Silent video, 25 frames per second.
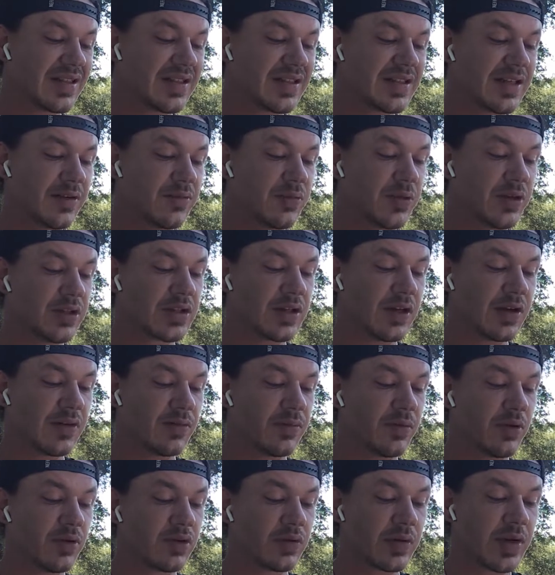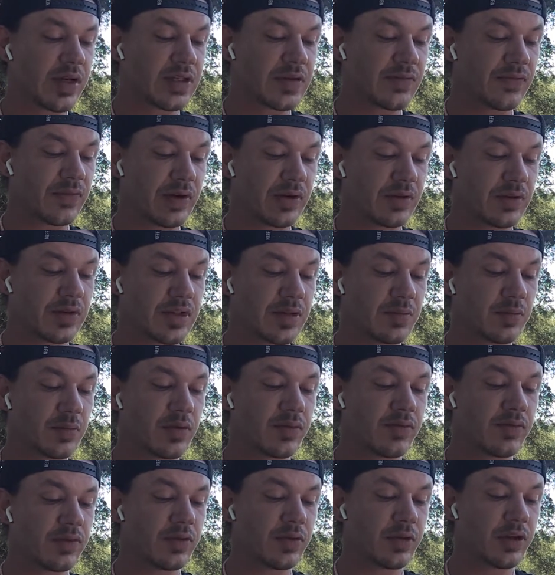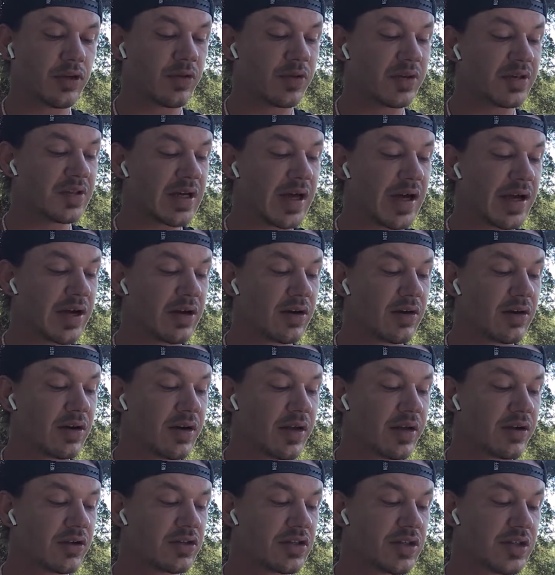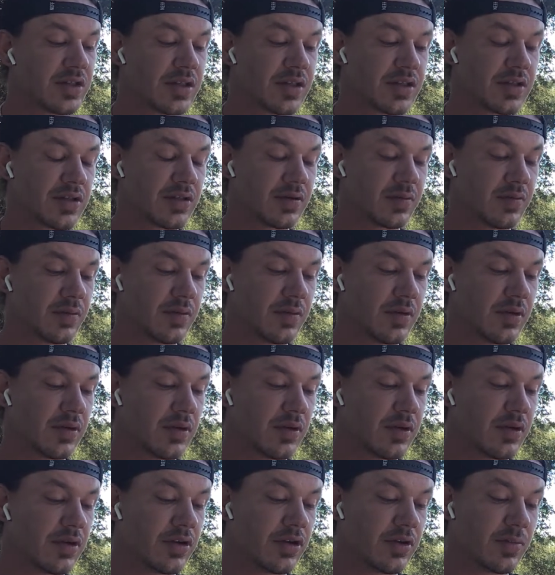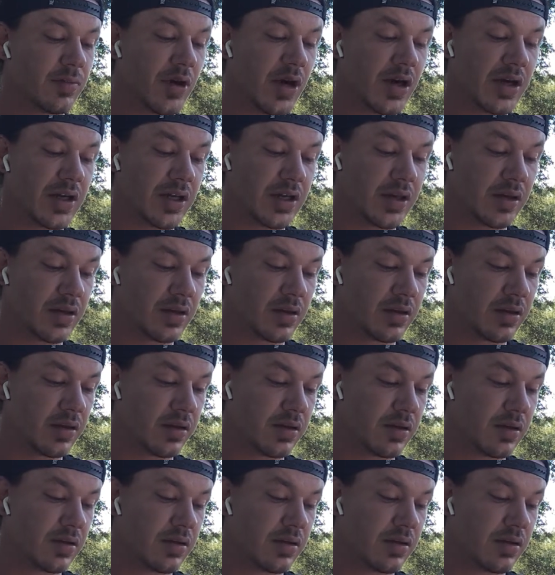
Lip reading: These templates of polarized frequency move through your entire energy system, your body,